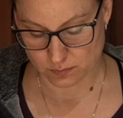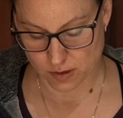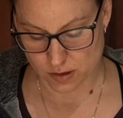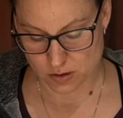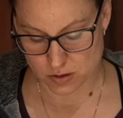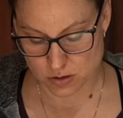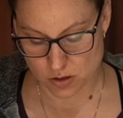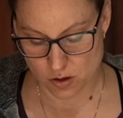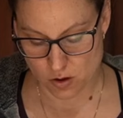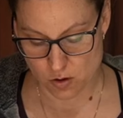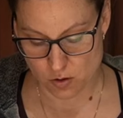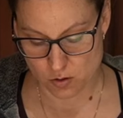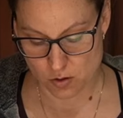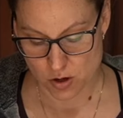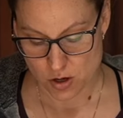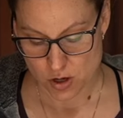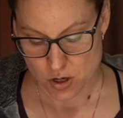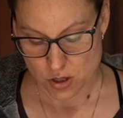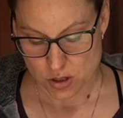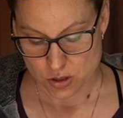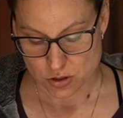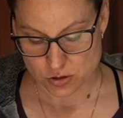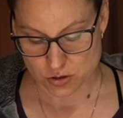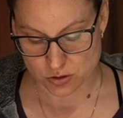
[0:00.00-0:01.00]
So
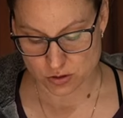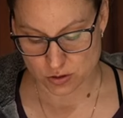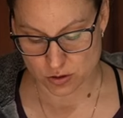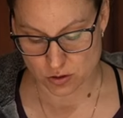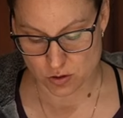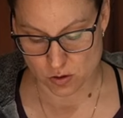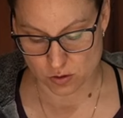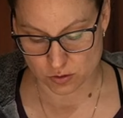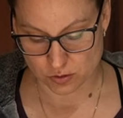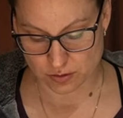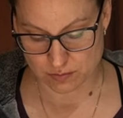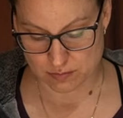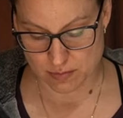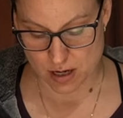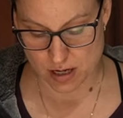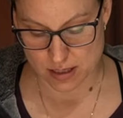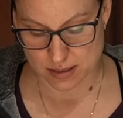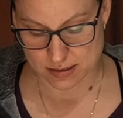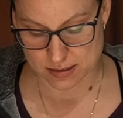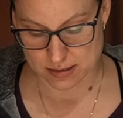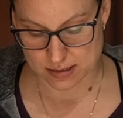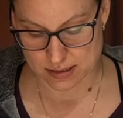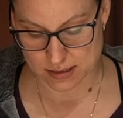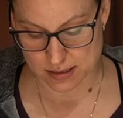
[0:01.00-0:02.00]
during the colder
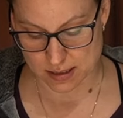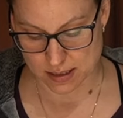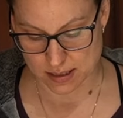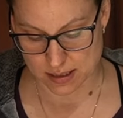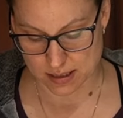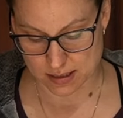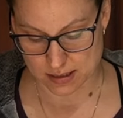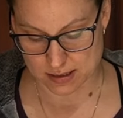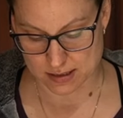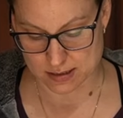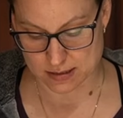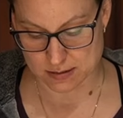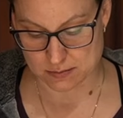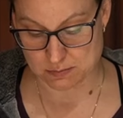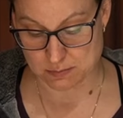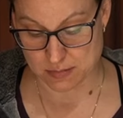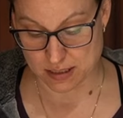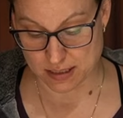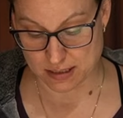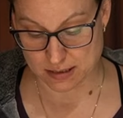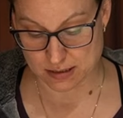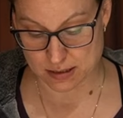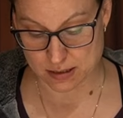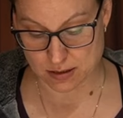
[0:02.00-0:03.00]
months is
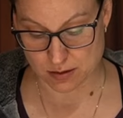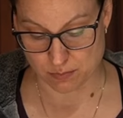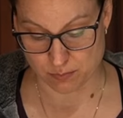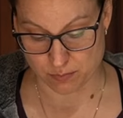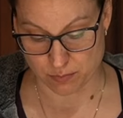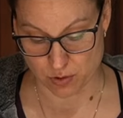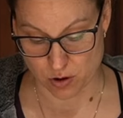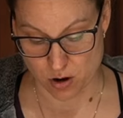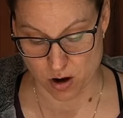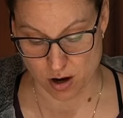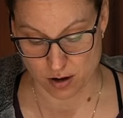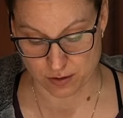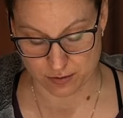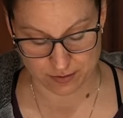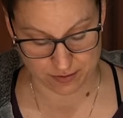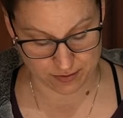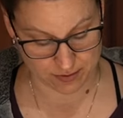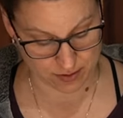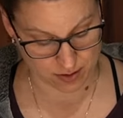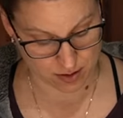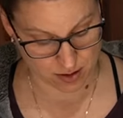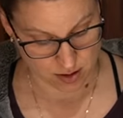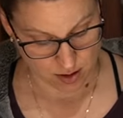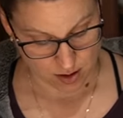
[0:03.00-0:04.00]
meat
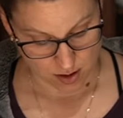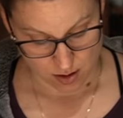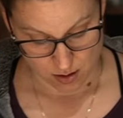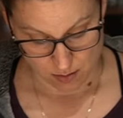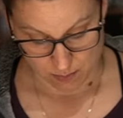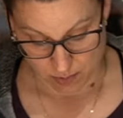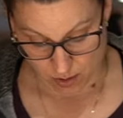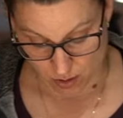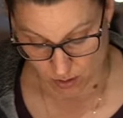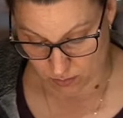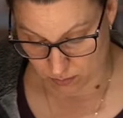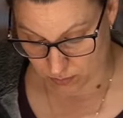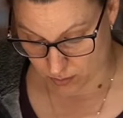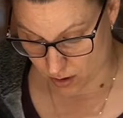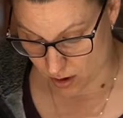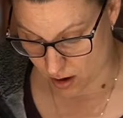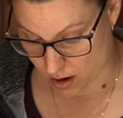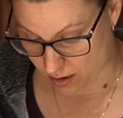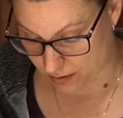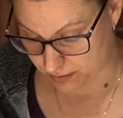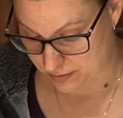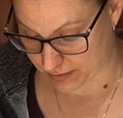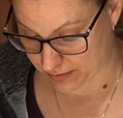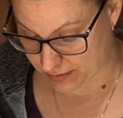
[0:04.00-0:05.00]
broth, bone
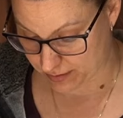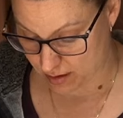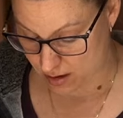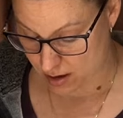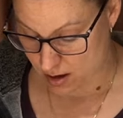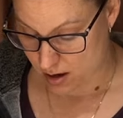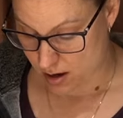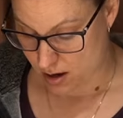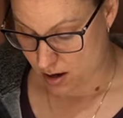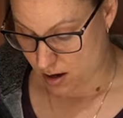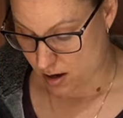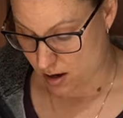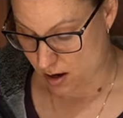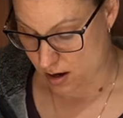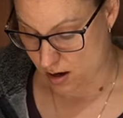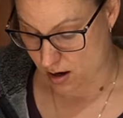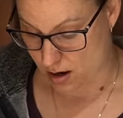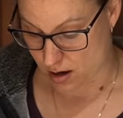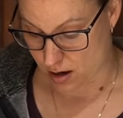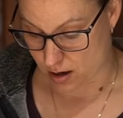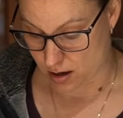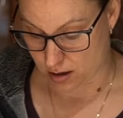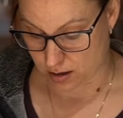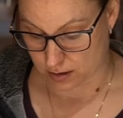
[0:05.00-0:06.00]
broth,
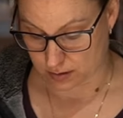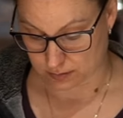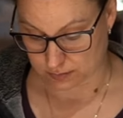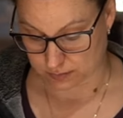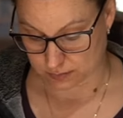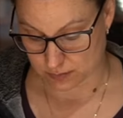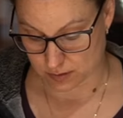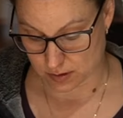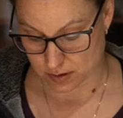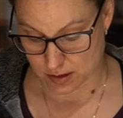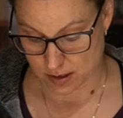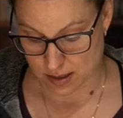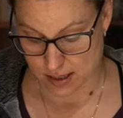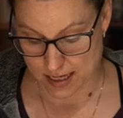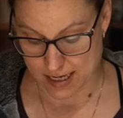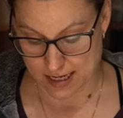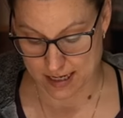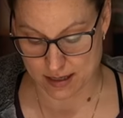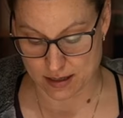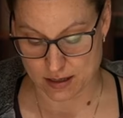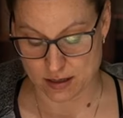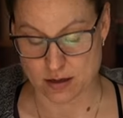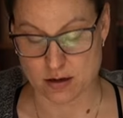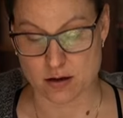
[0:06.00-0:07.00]

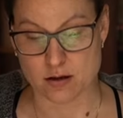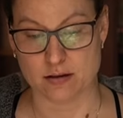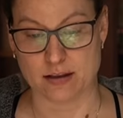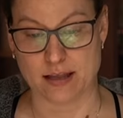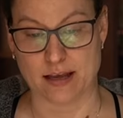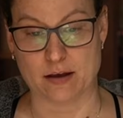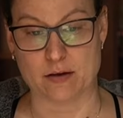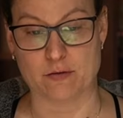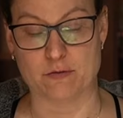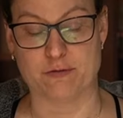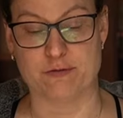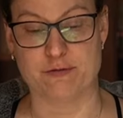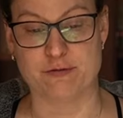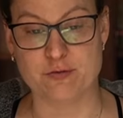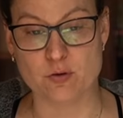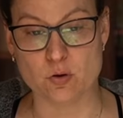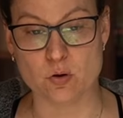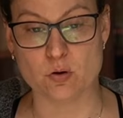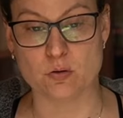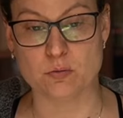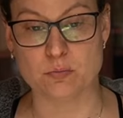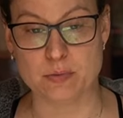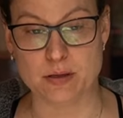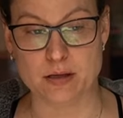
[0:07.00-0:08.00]
and like
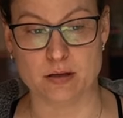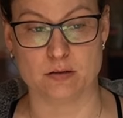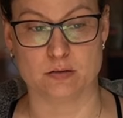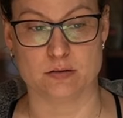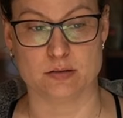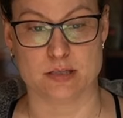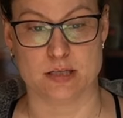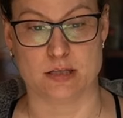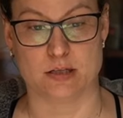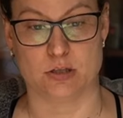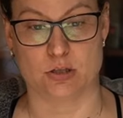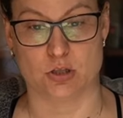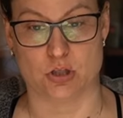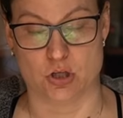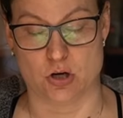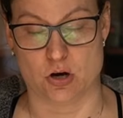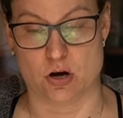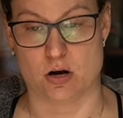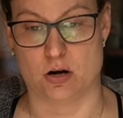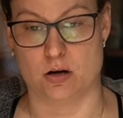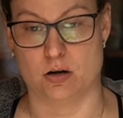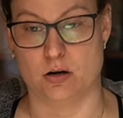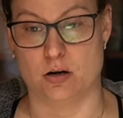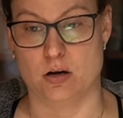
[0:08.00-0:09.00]
full meals in a
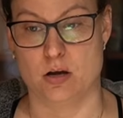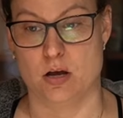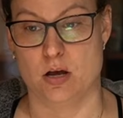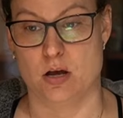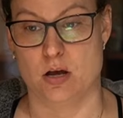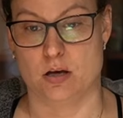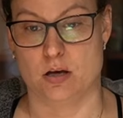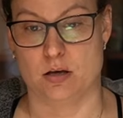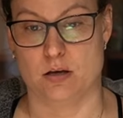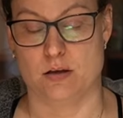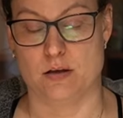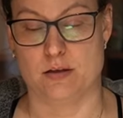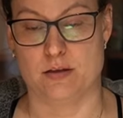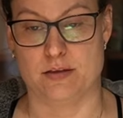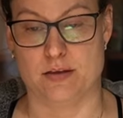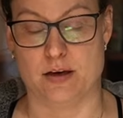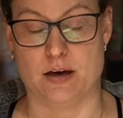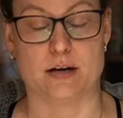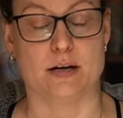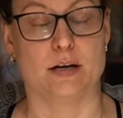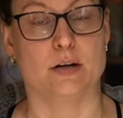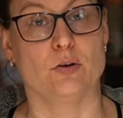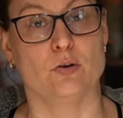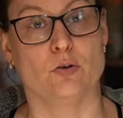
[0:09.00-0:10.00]
jar
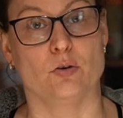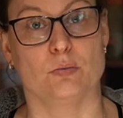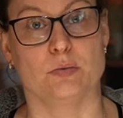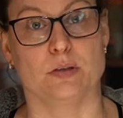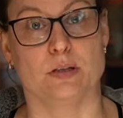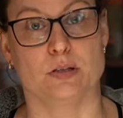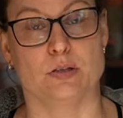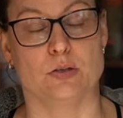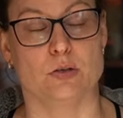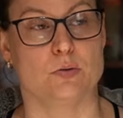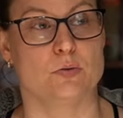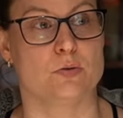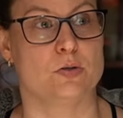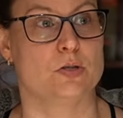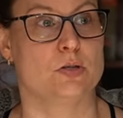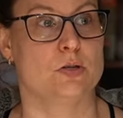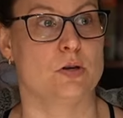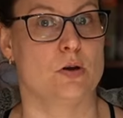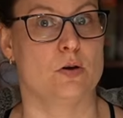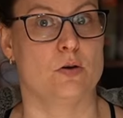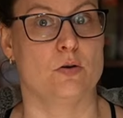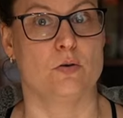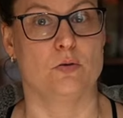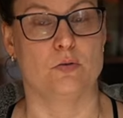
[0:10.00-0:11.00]
that I normally do.
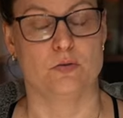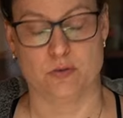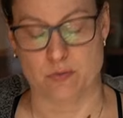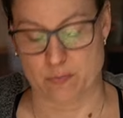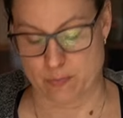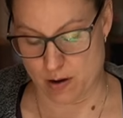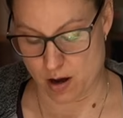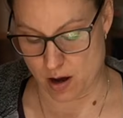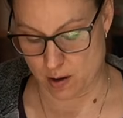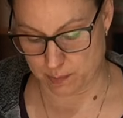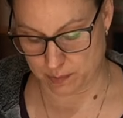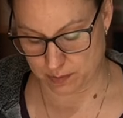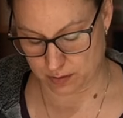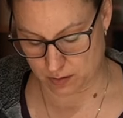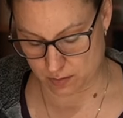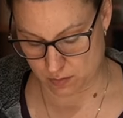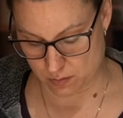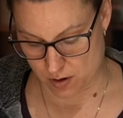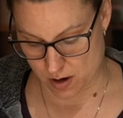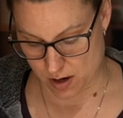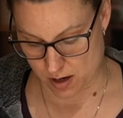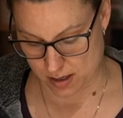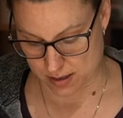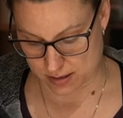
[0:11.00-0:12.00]
So the popular
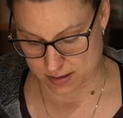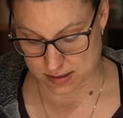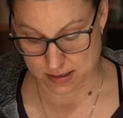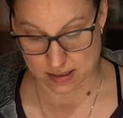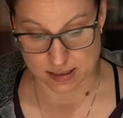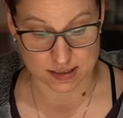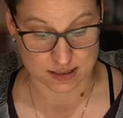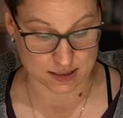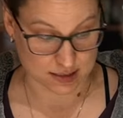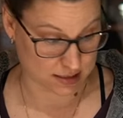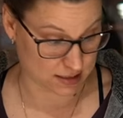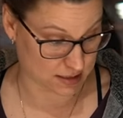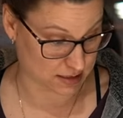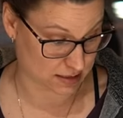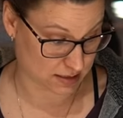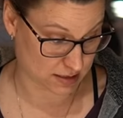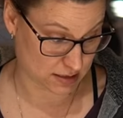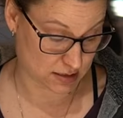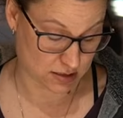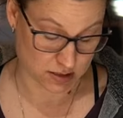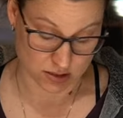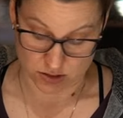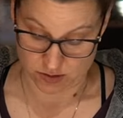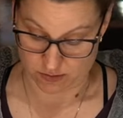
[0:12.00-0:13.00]
ones is this.
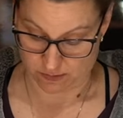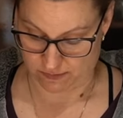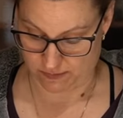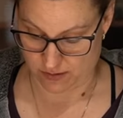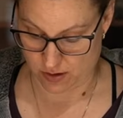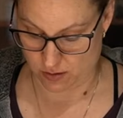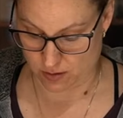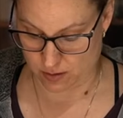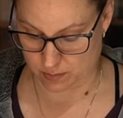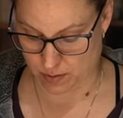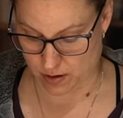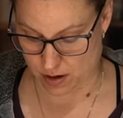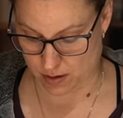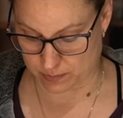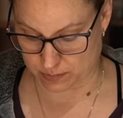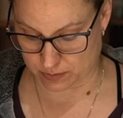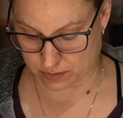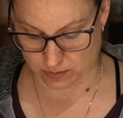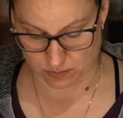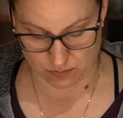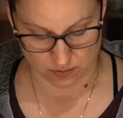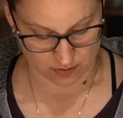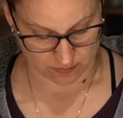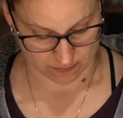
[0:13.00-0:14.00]
This is a very
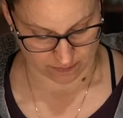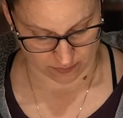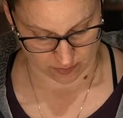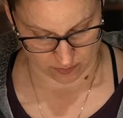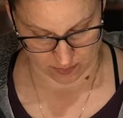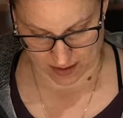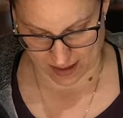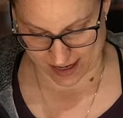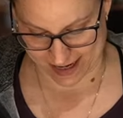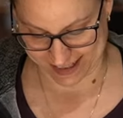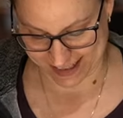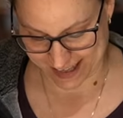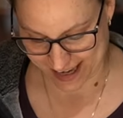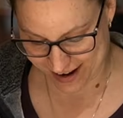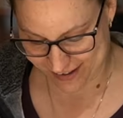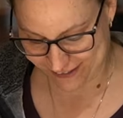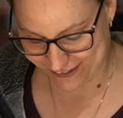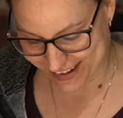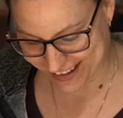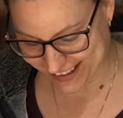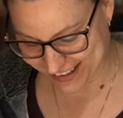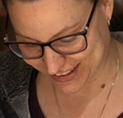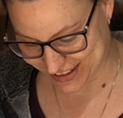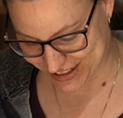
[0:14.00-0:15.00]
popular one for me. I can't
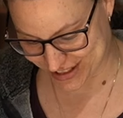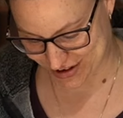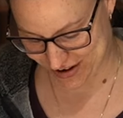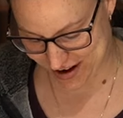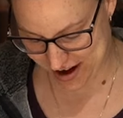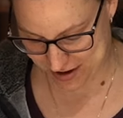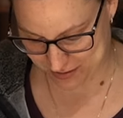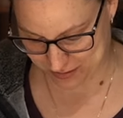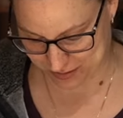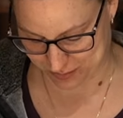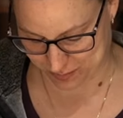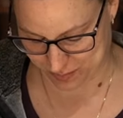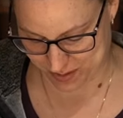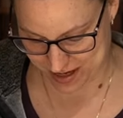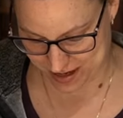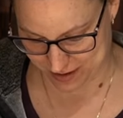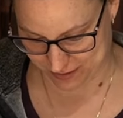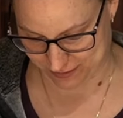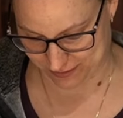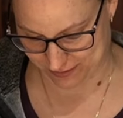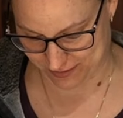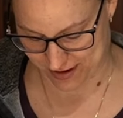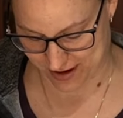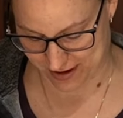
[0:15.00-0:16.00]
wait to try it with
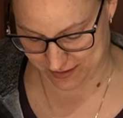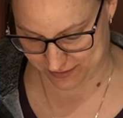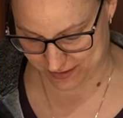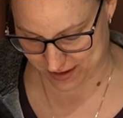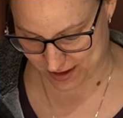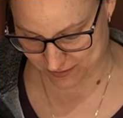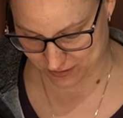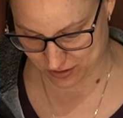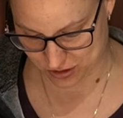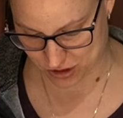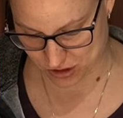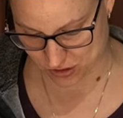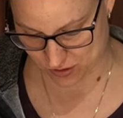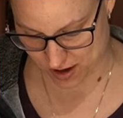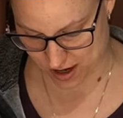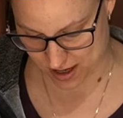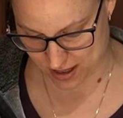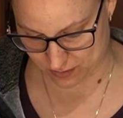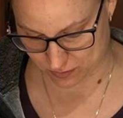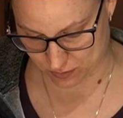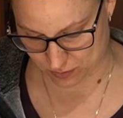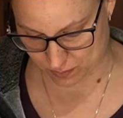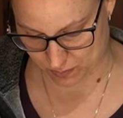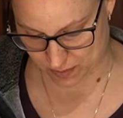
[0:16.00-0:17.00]
beef. I've never tried
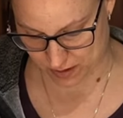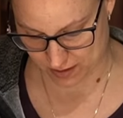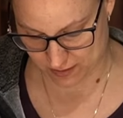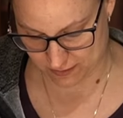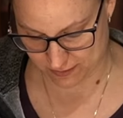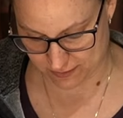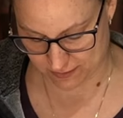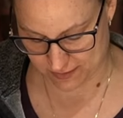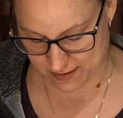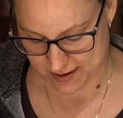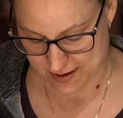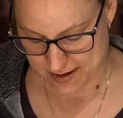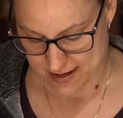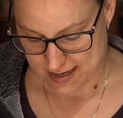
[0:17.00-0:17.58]
it with beef.